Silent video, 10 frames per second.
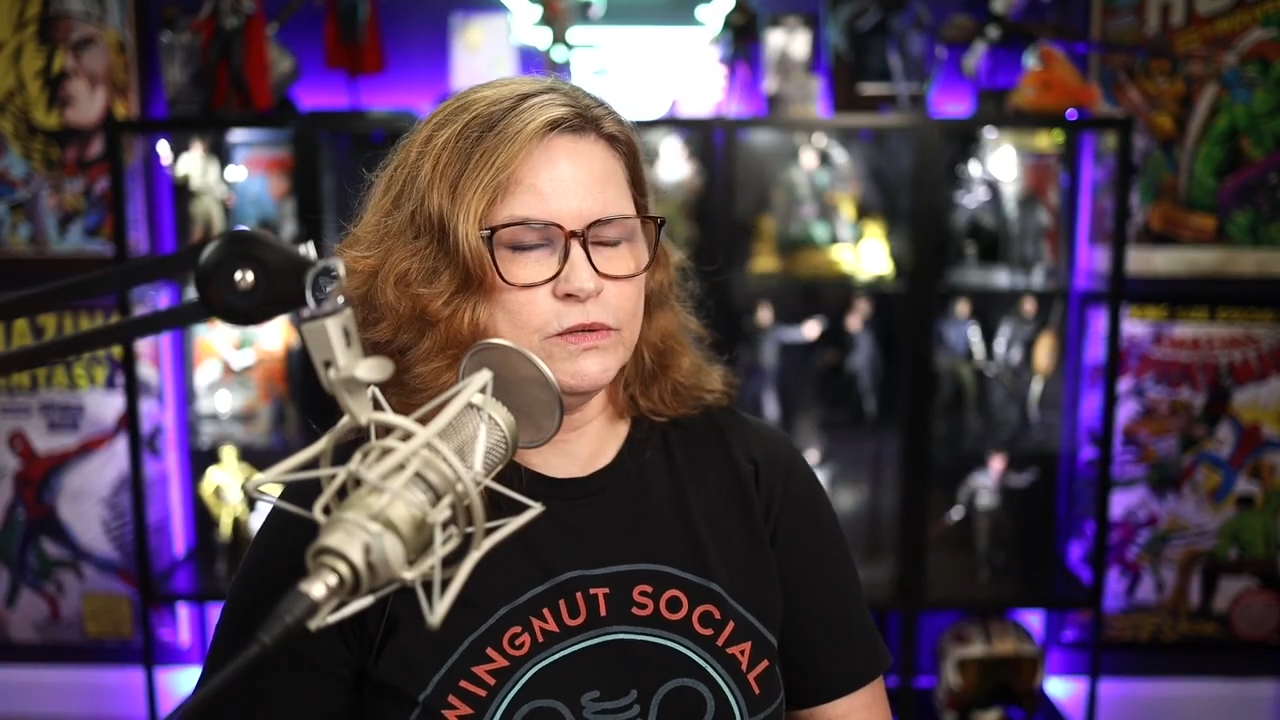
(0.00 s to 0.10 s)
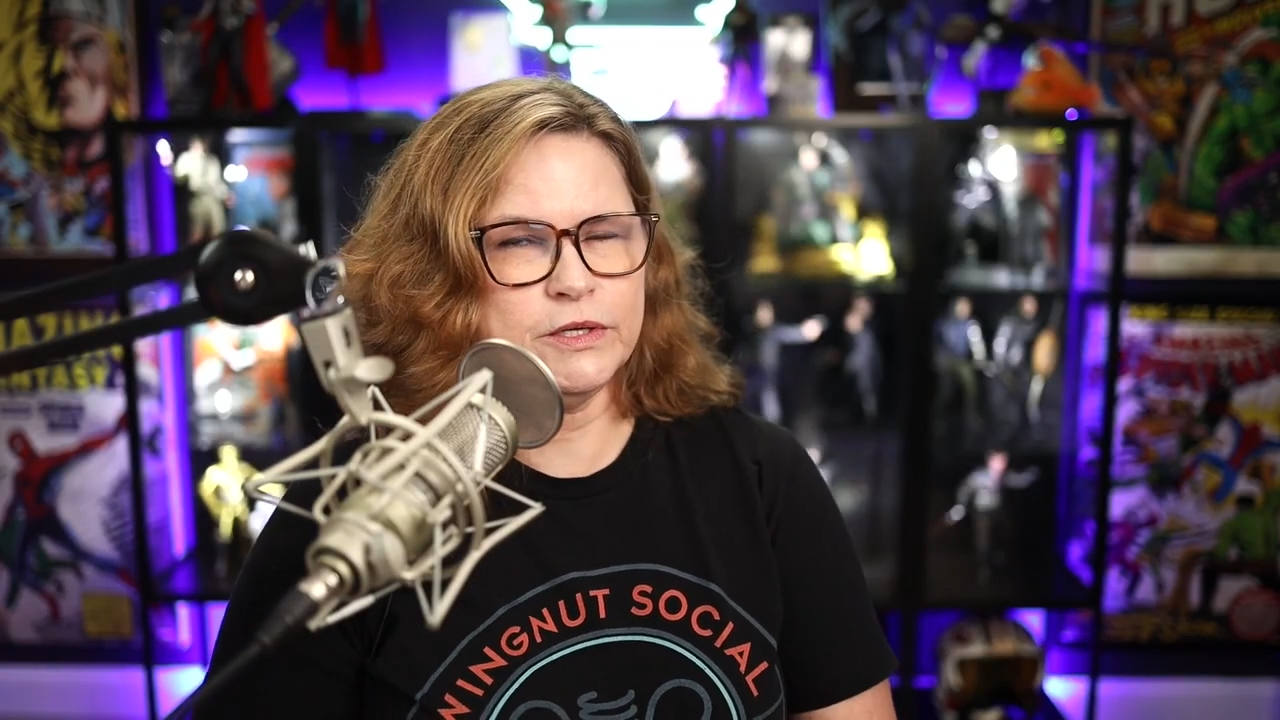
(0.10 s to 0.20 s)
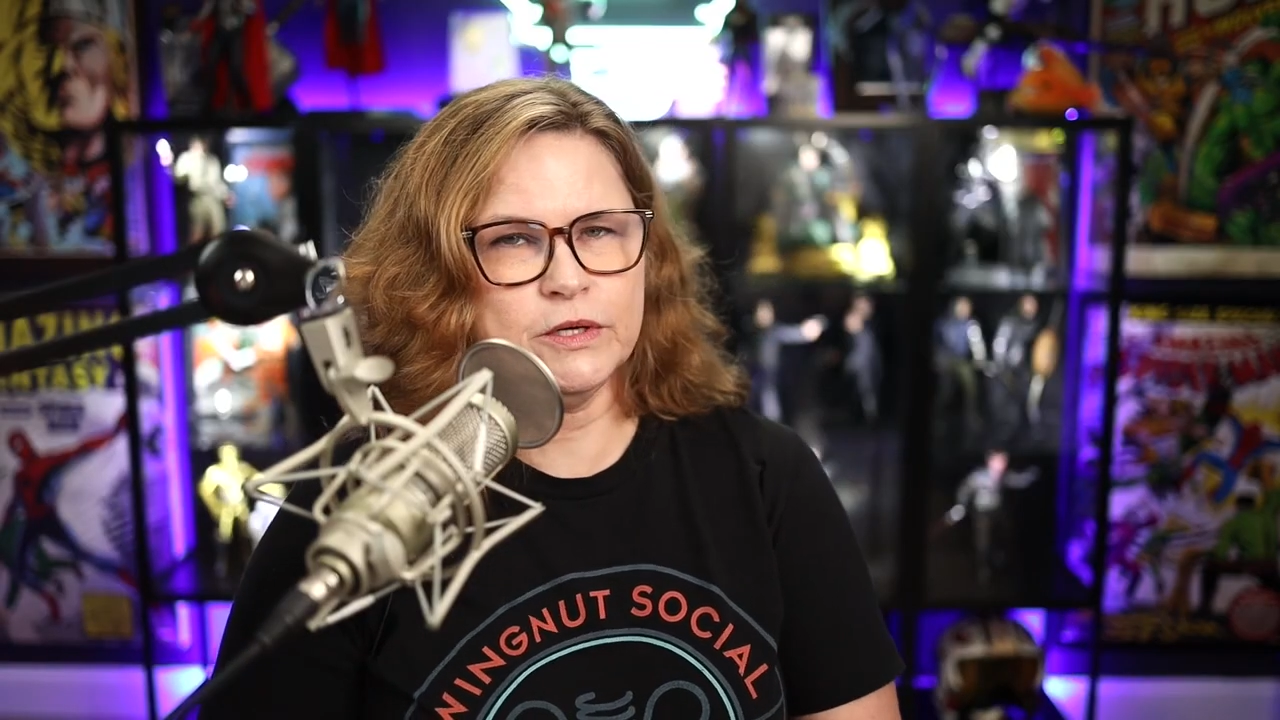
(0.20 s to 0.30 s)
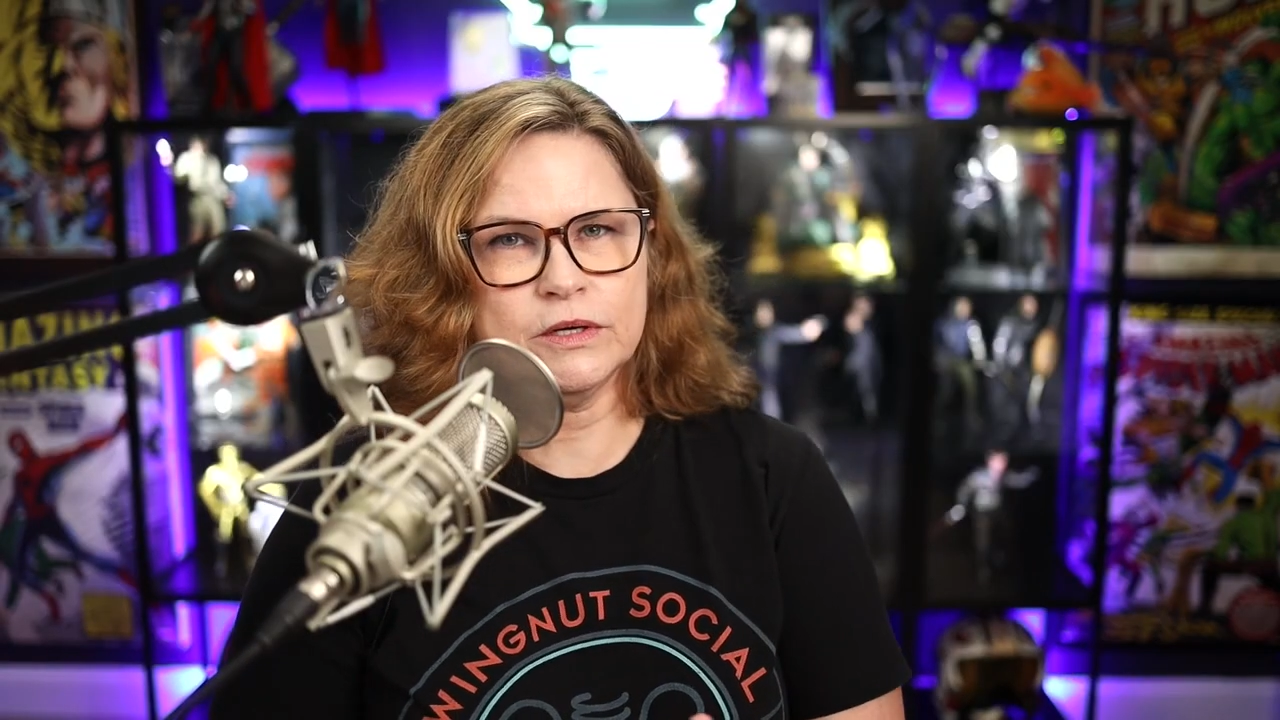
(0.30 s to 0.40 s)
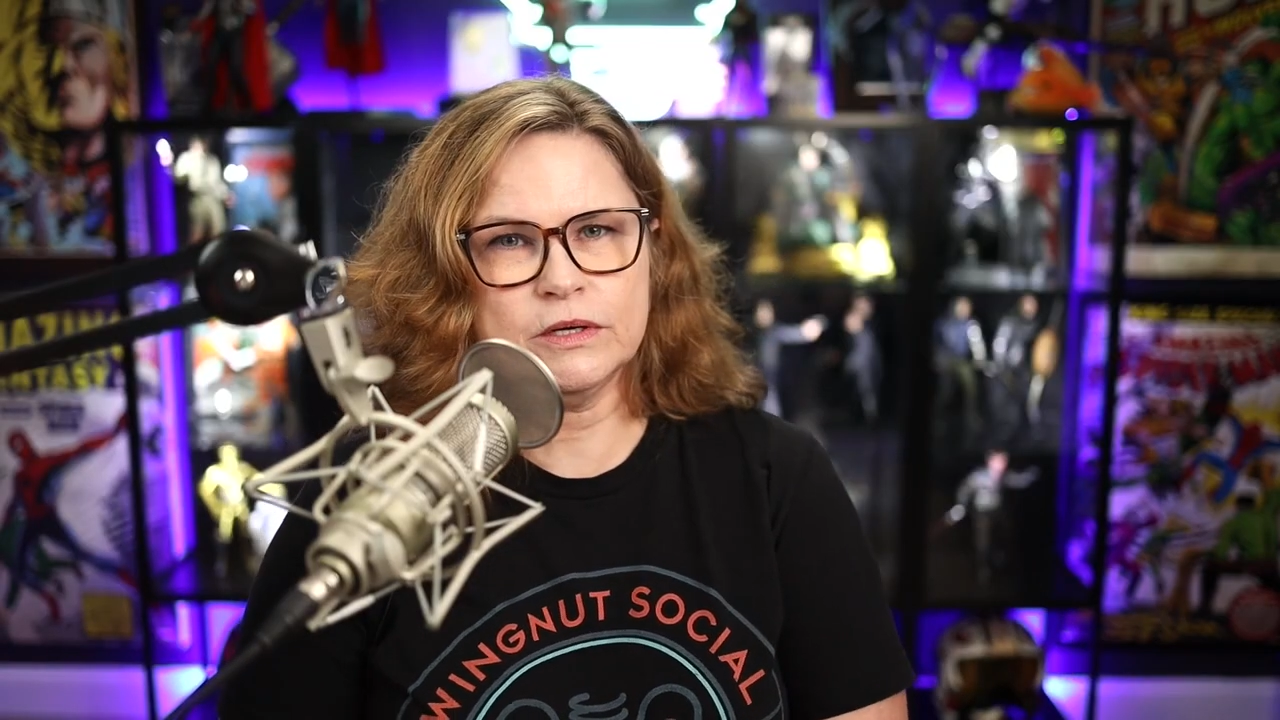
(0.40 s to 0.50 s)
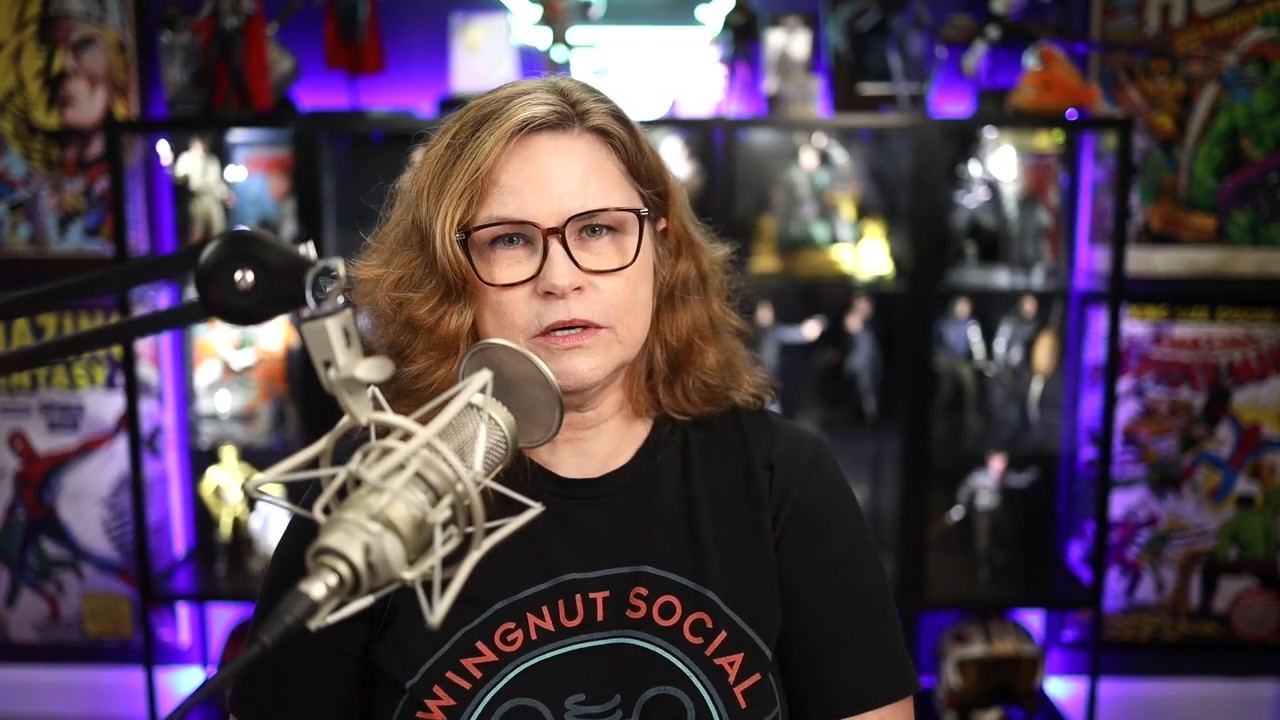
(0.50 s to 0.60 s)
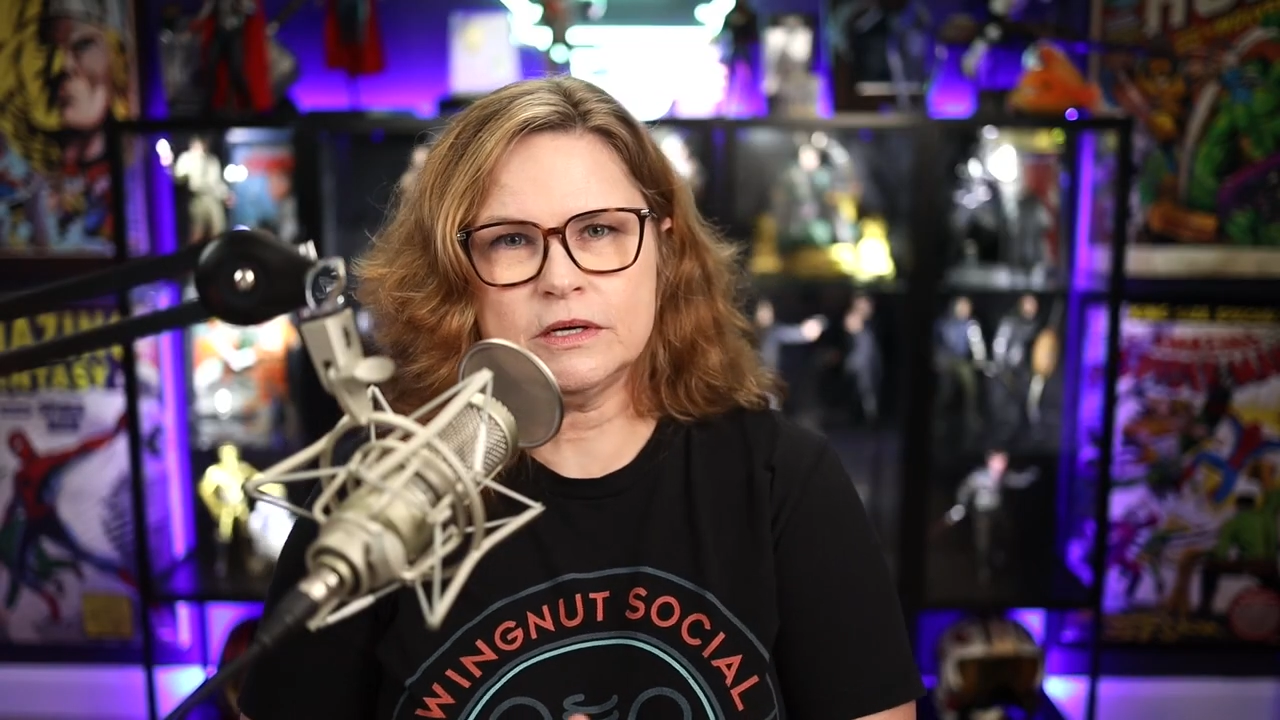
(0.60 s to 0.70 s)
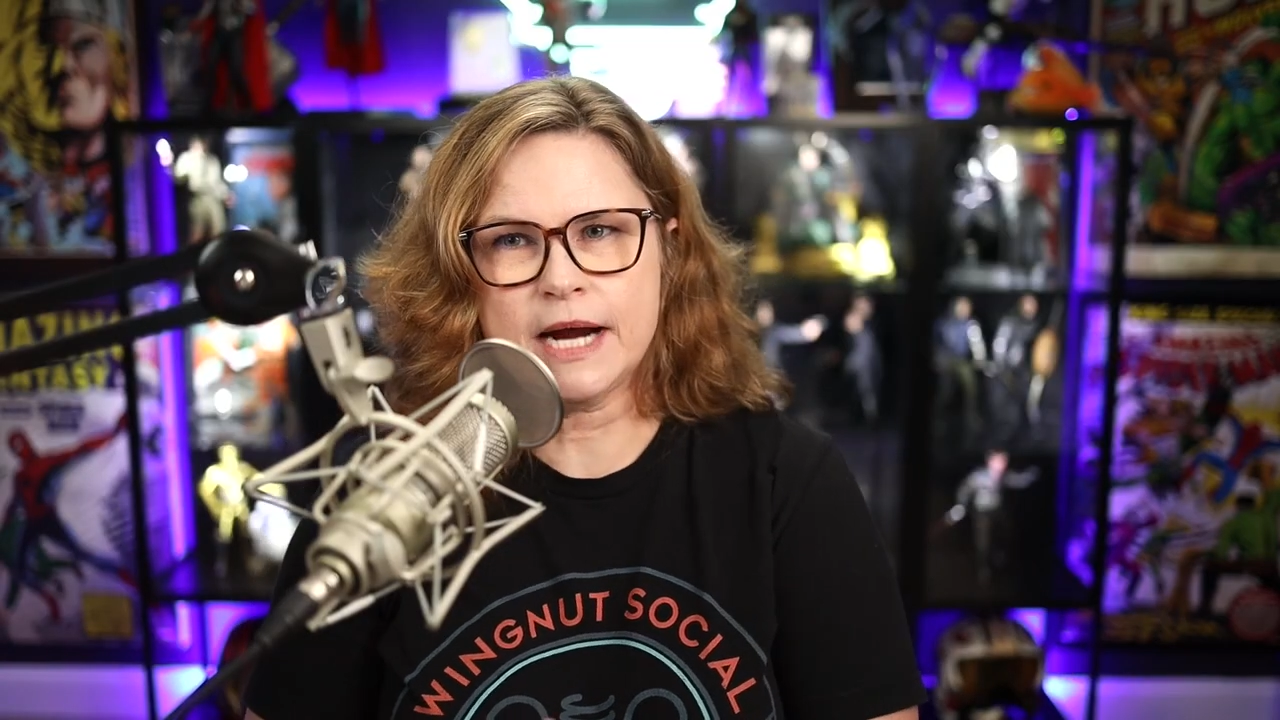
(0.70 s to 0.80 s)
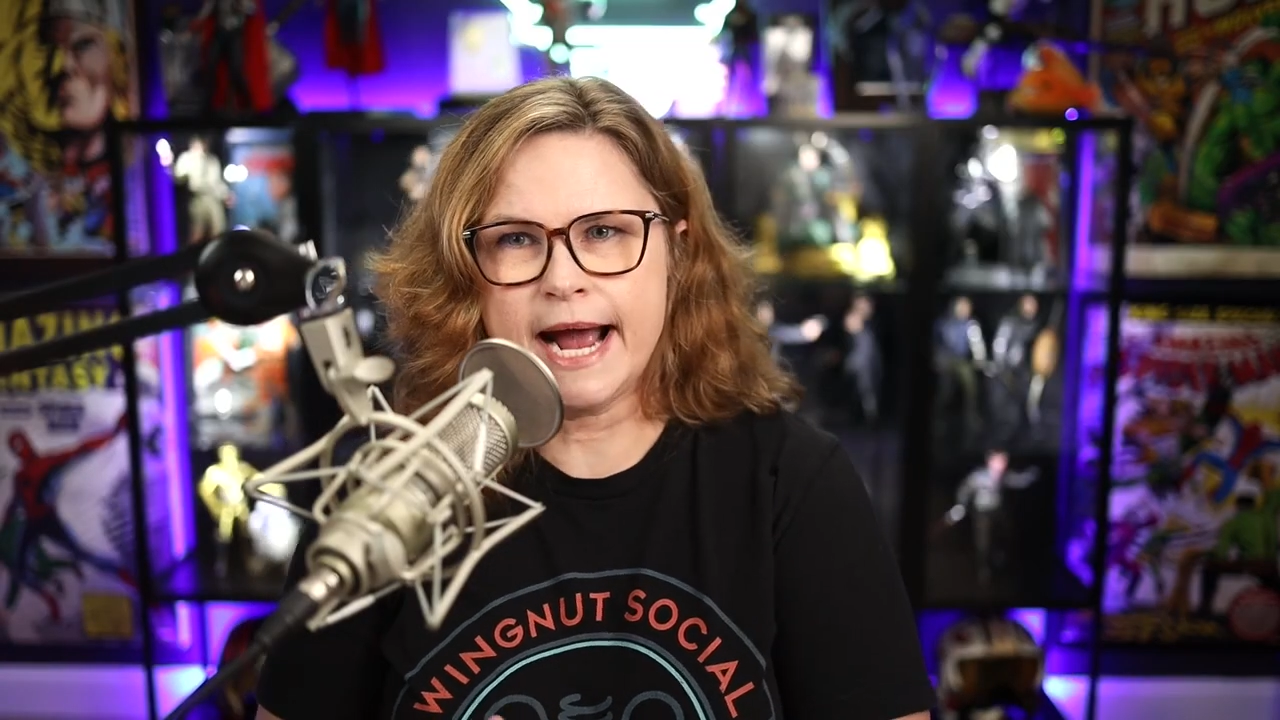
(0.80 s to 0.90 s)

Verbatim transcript: your